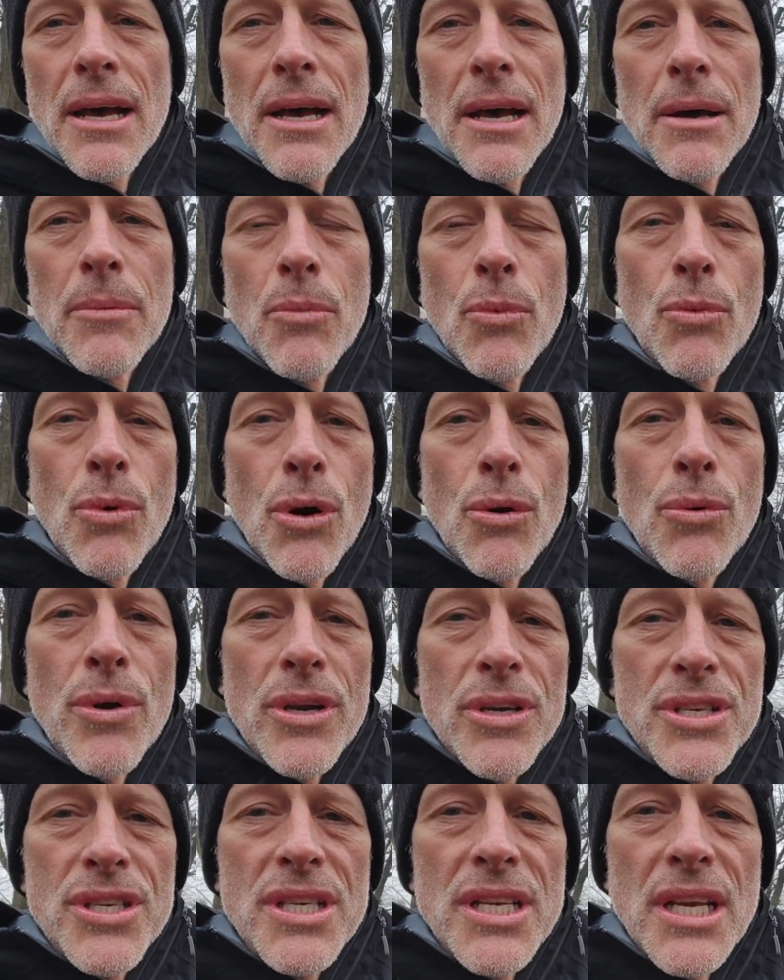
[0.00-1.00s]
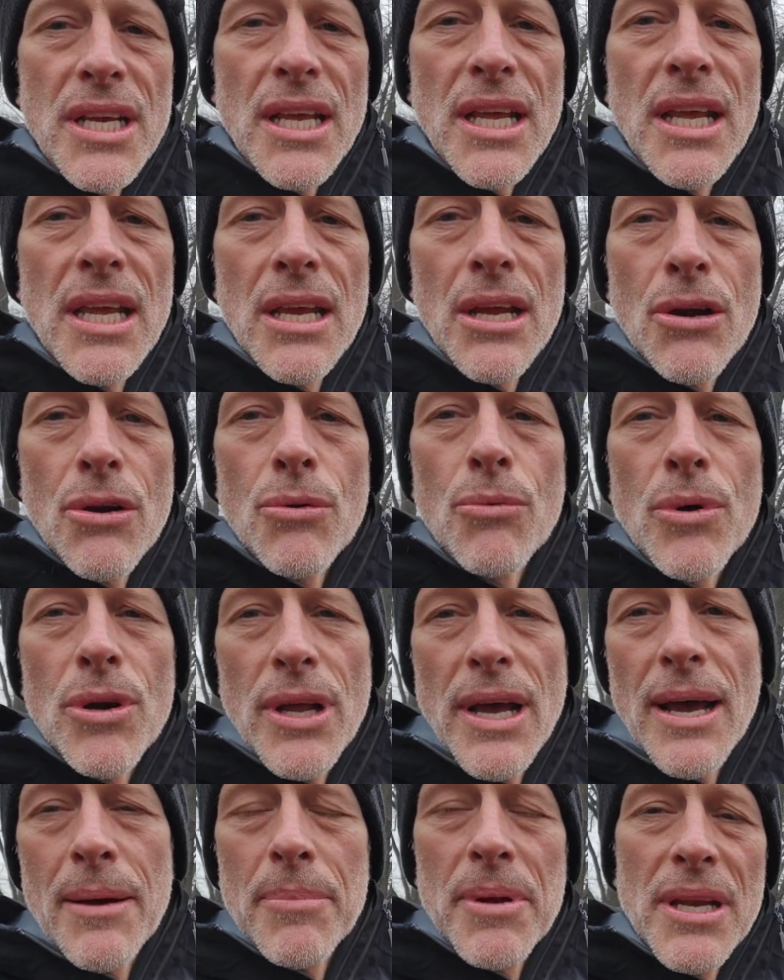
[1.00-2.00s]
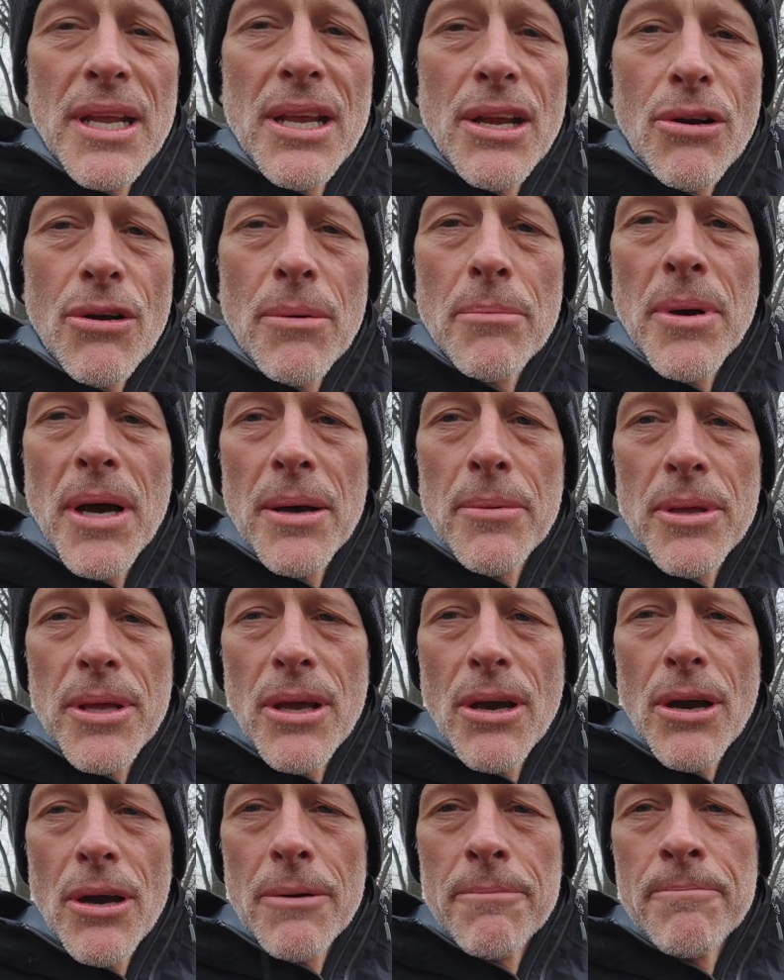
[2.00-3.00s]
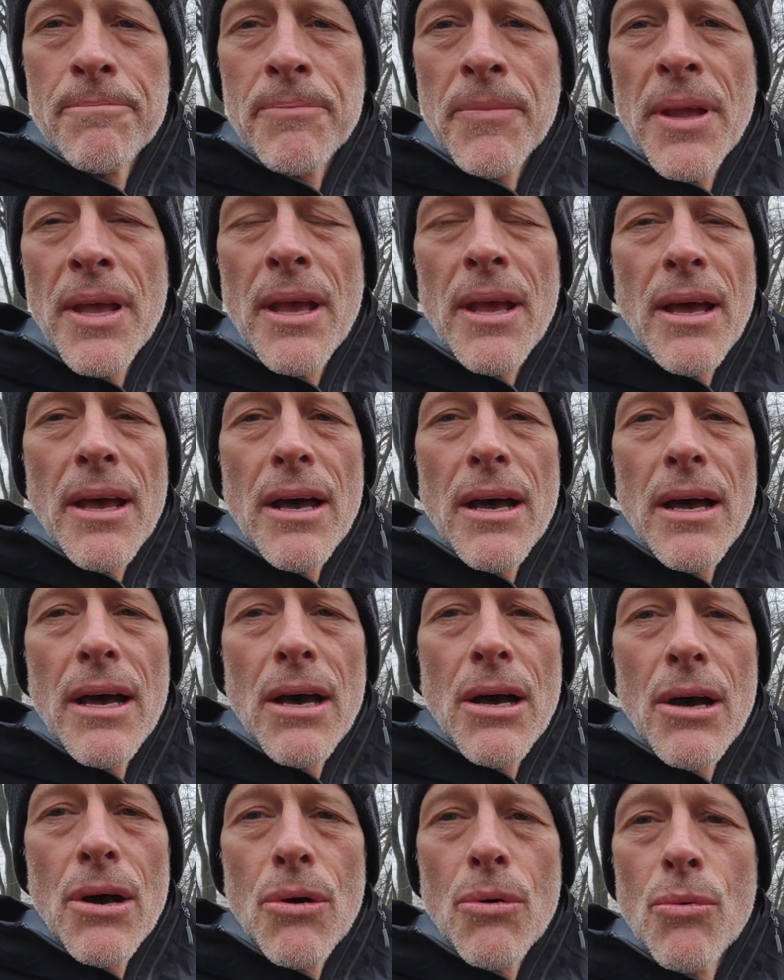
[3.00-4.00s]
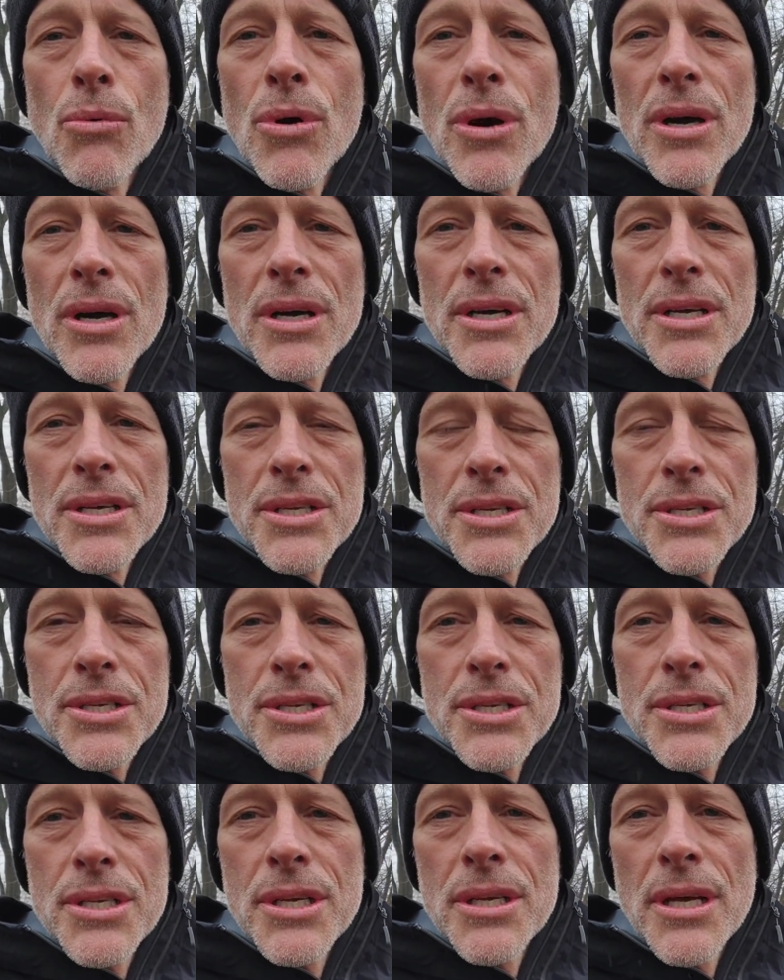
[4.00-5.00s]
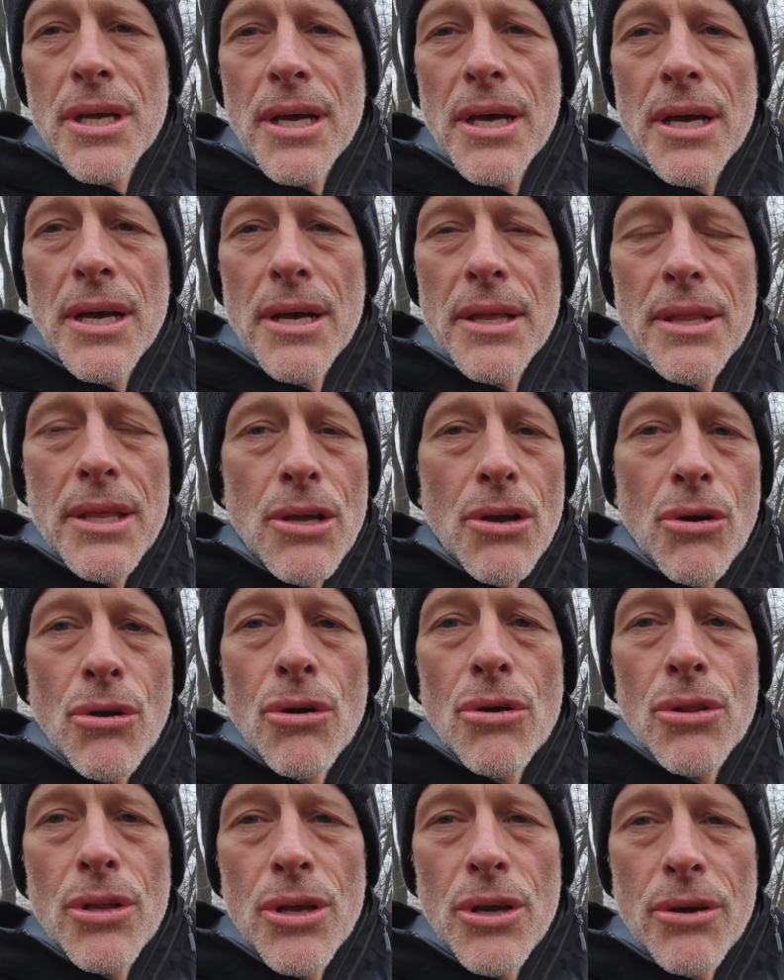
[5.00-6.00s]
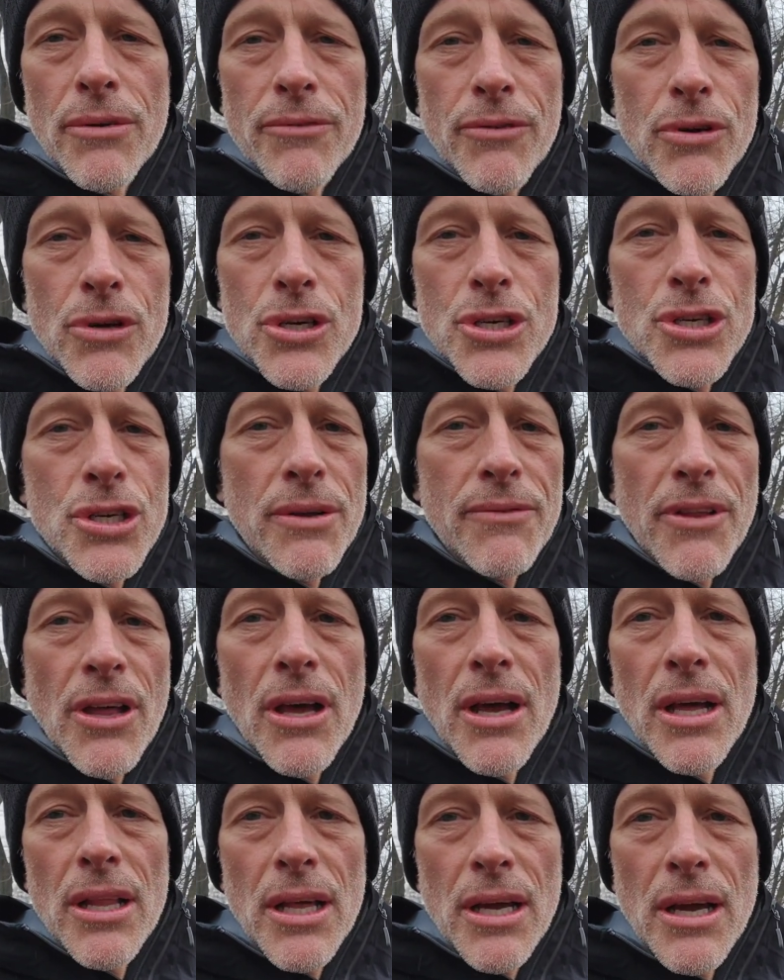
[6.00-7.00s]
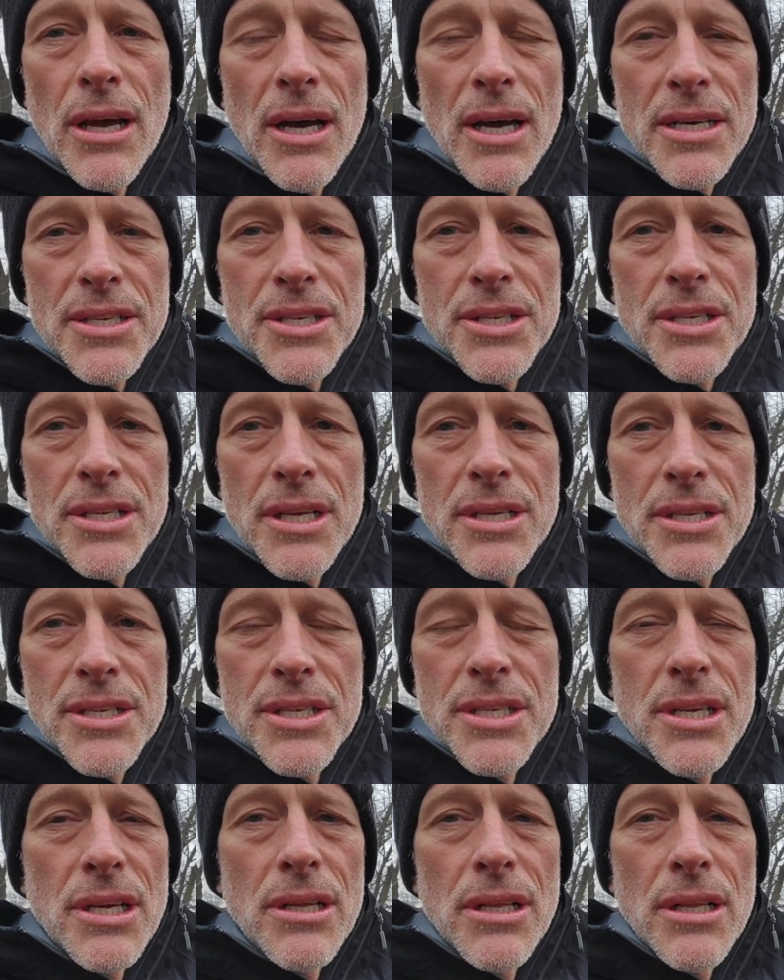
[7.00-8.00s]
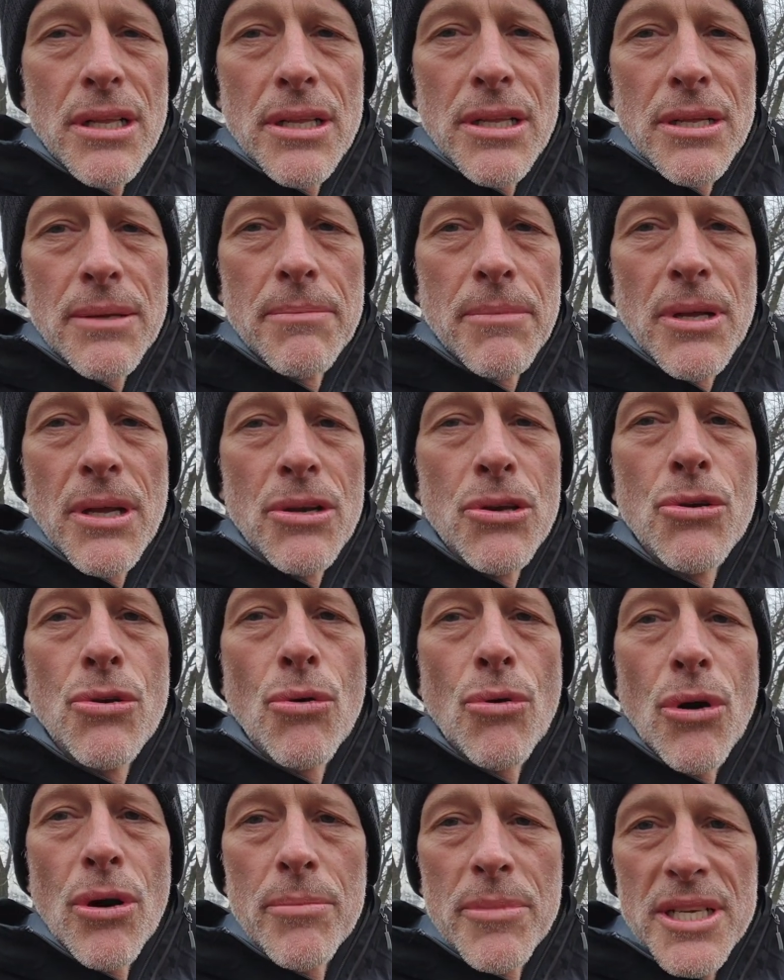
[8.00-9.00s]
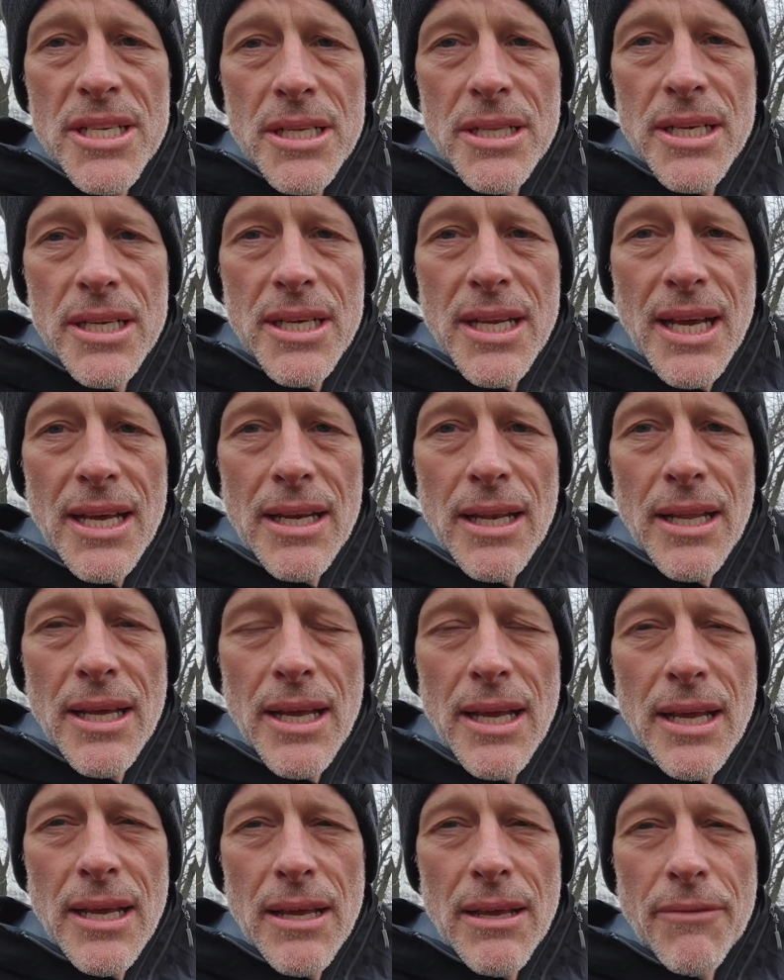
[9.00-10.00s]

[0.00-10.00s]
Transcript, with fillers: Um, what we are seeing here and what happened here at Babi Yar uh, was uh, the earlier version of the Holocaust, still em- enormously deadly.